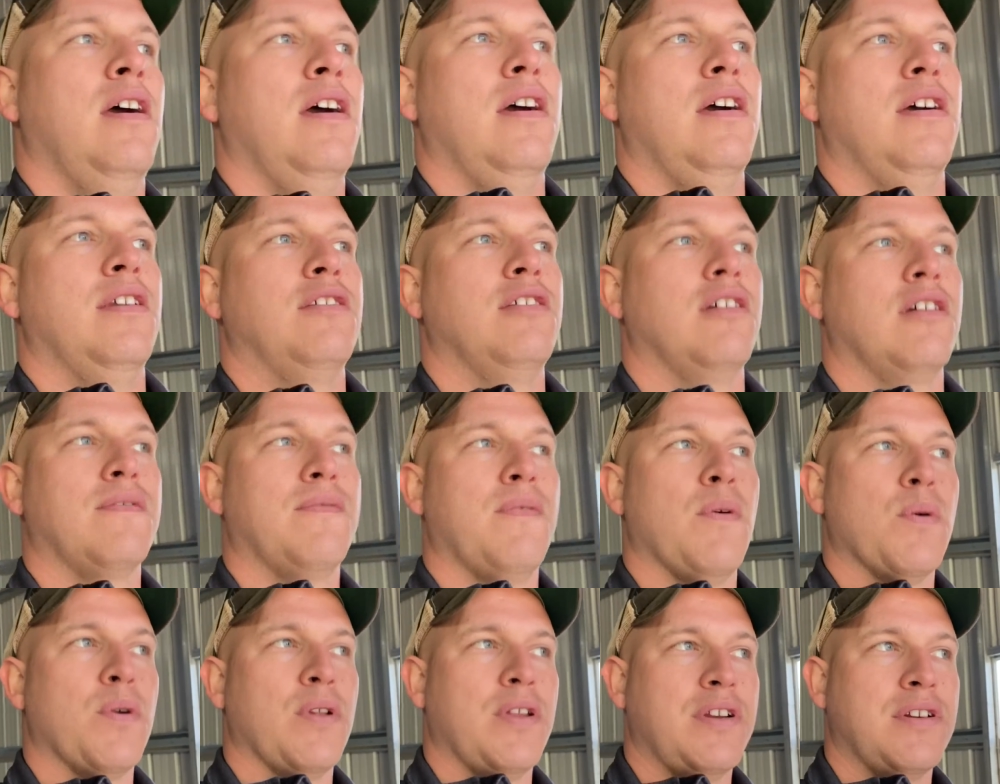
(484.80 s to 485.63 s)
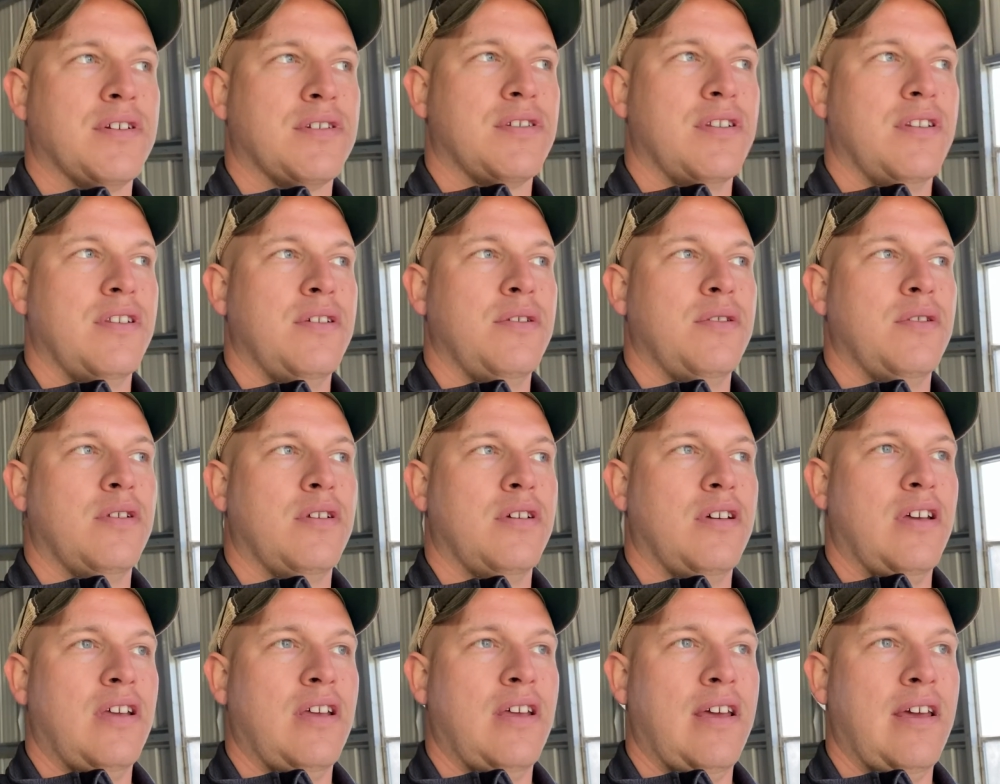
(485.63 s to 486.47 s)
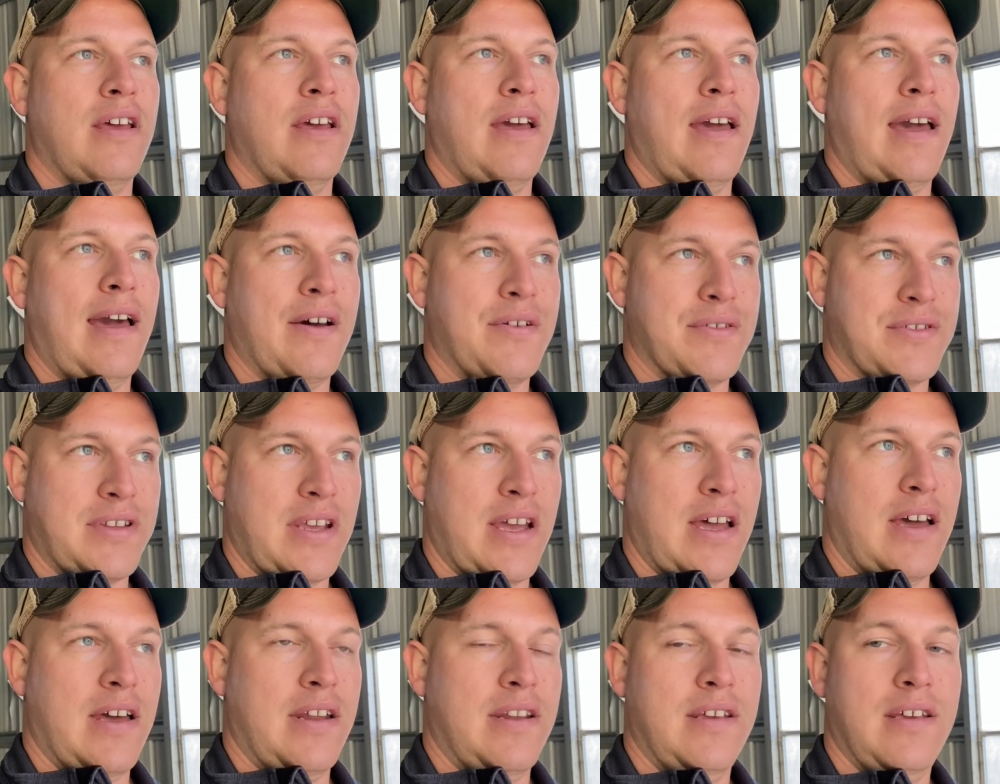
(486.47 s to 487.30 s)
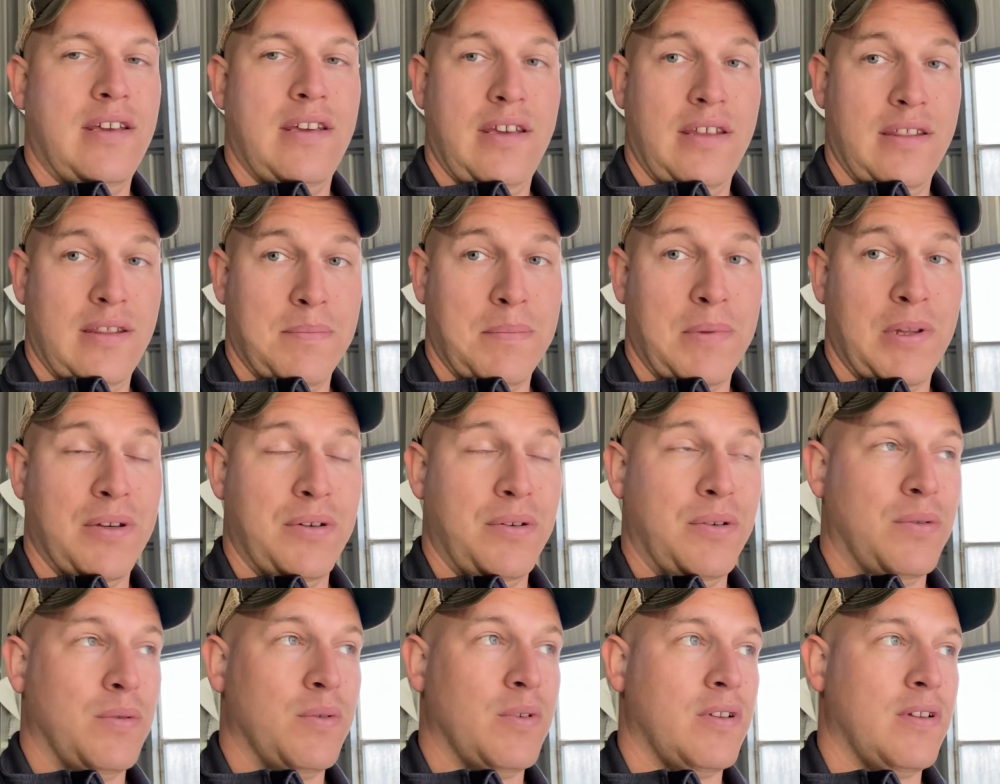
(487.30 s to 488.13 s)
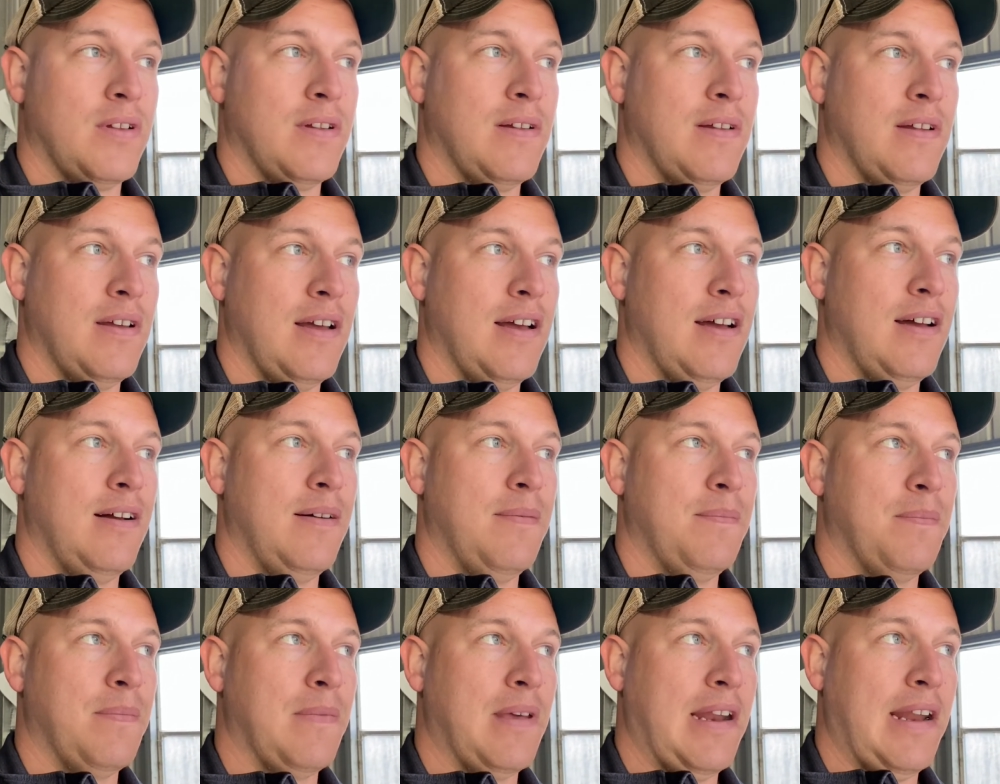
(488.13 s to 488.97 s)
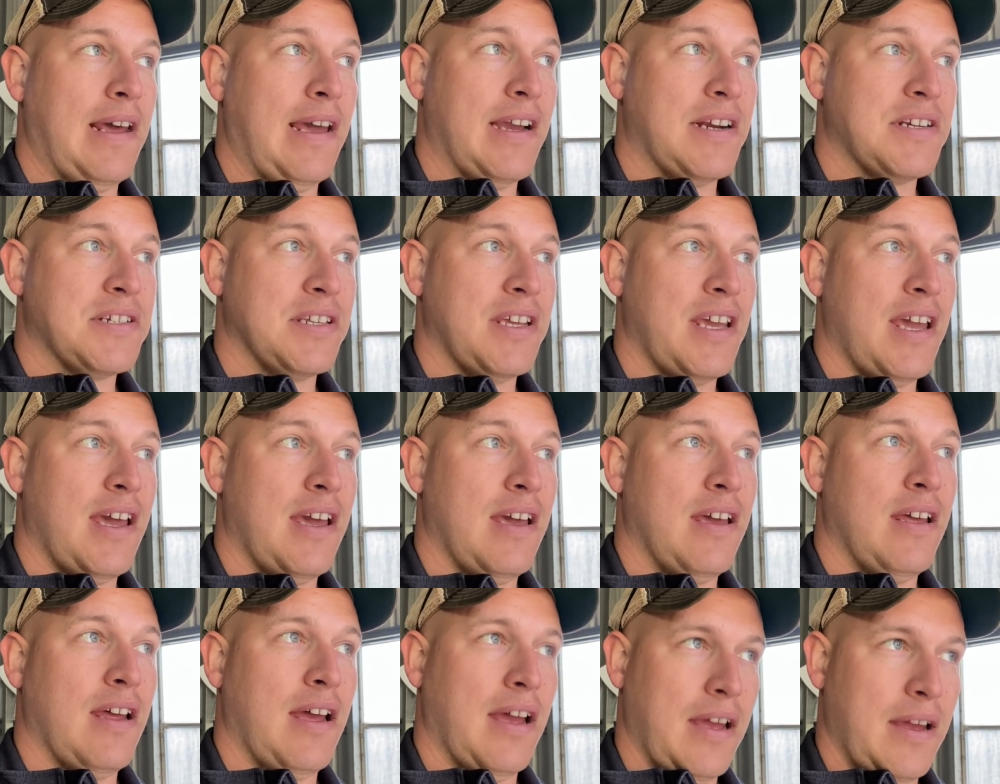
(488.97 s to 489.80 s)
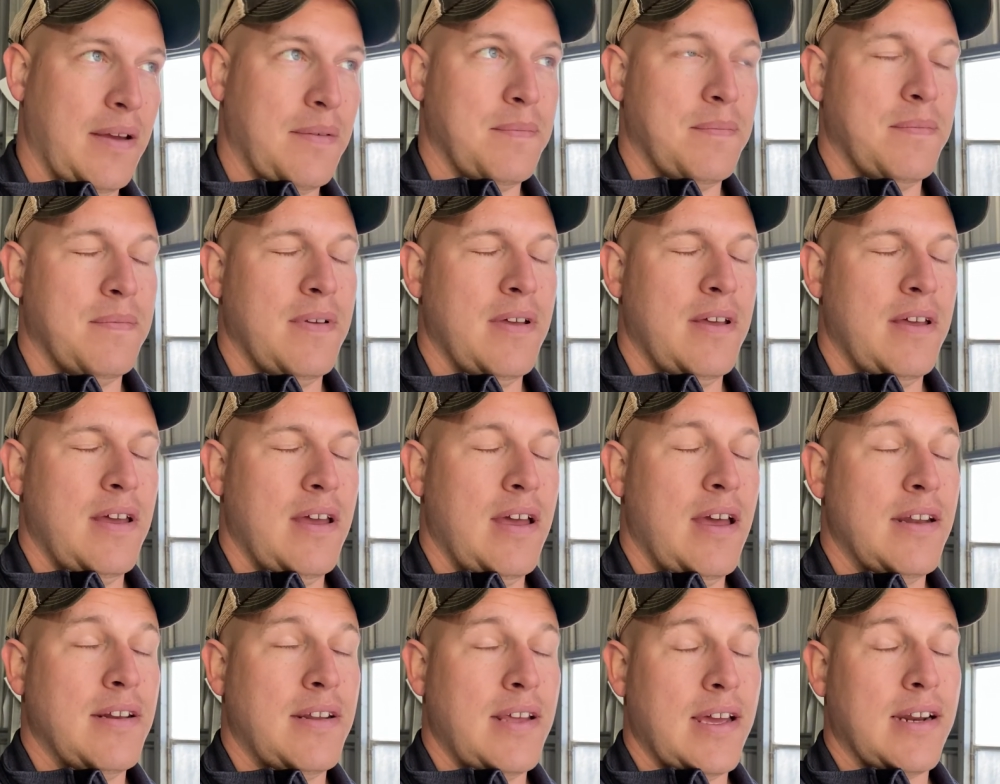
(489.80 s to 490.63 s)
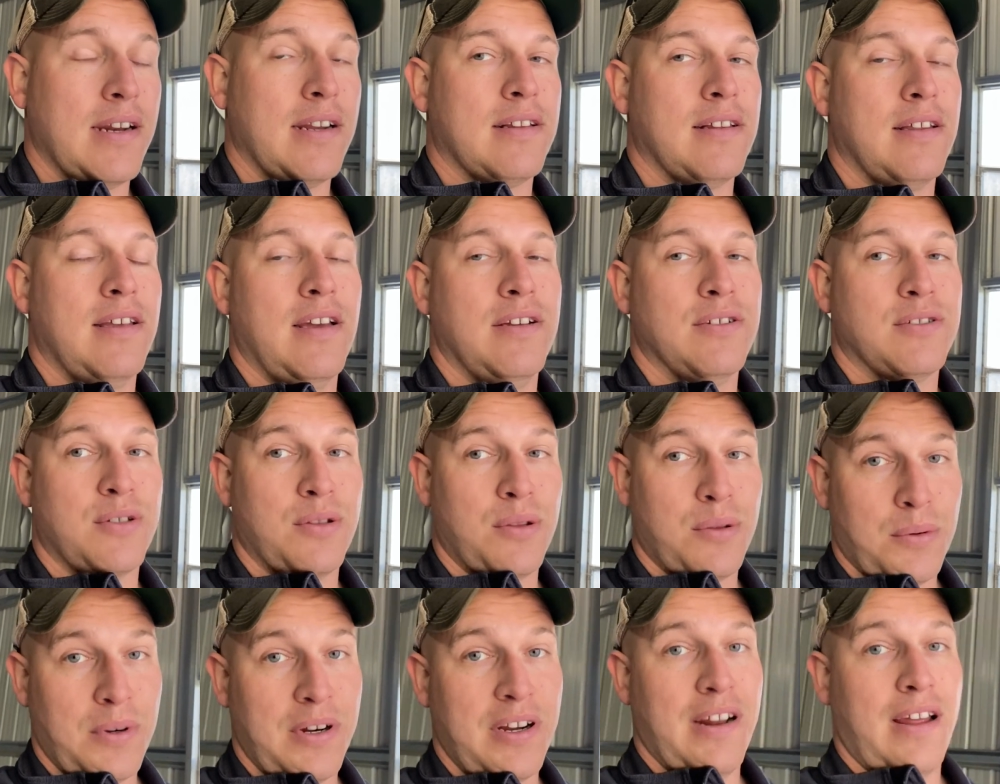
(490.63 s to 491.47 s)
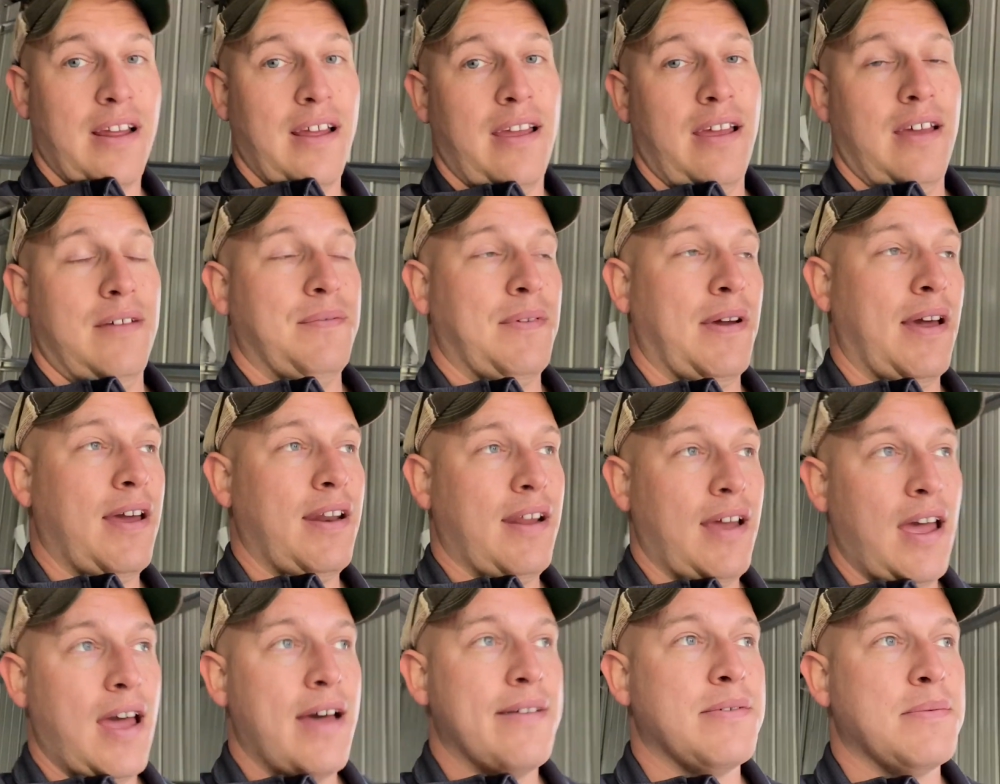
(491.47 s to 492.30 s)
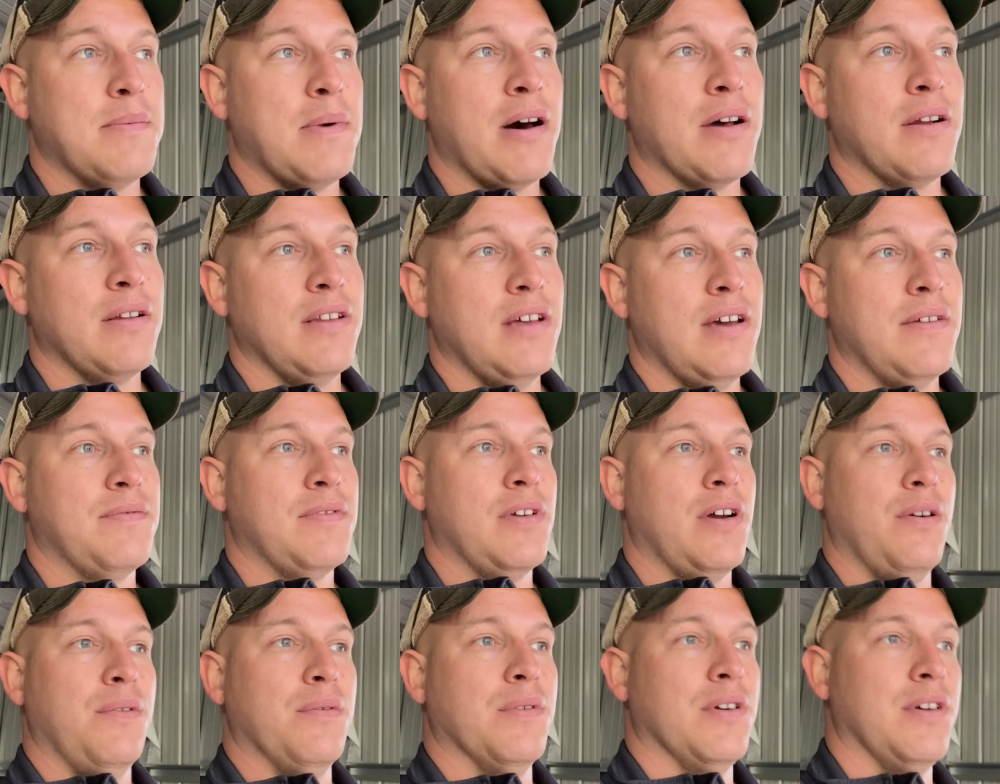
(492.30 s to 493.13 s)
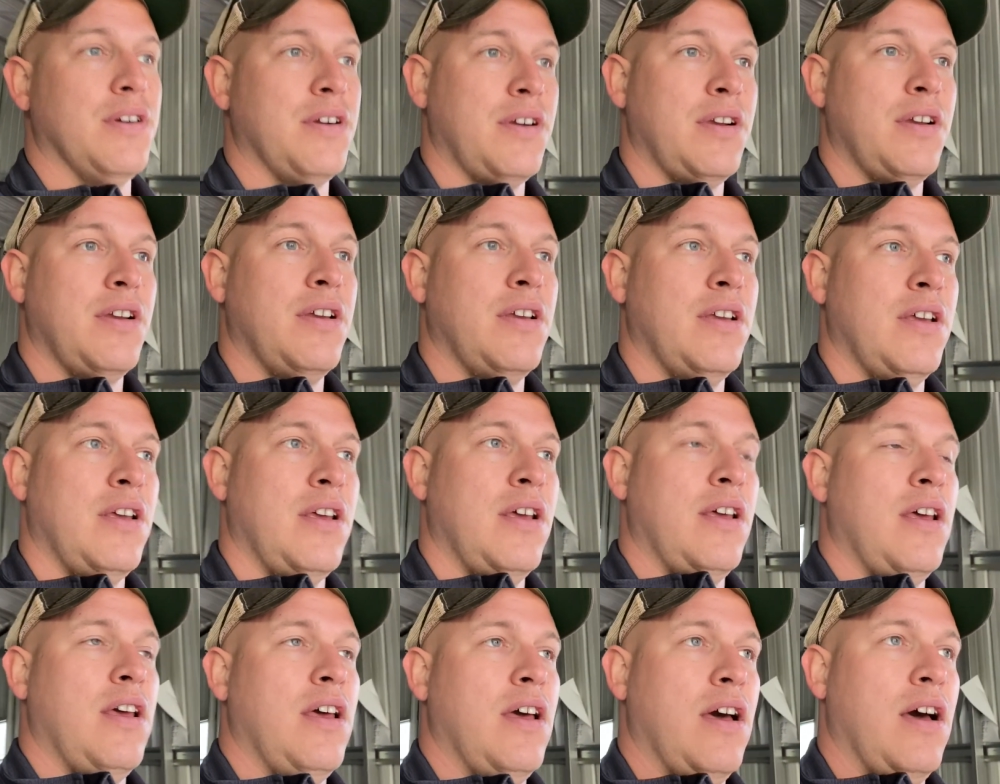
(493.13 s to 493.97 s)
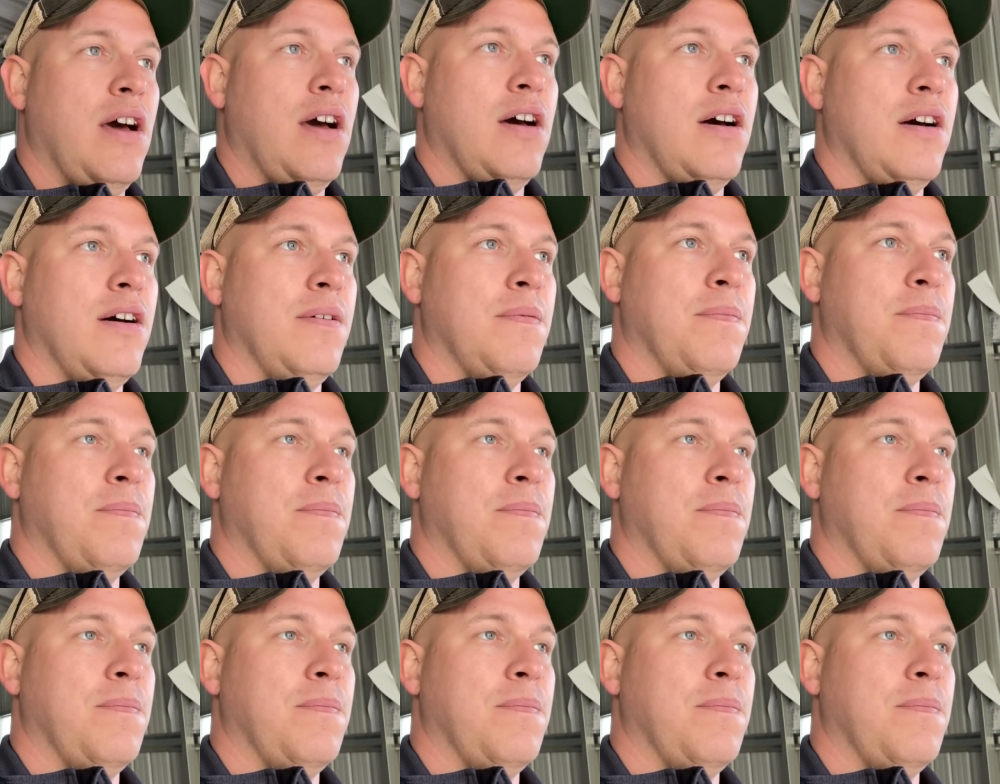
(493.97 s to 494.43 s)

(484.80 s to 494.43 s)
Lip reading: took 4 liters to do the outside in the blue. And I actually had, technically it was 3.5. I had a half a bottle left over. I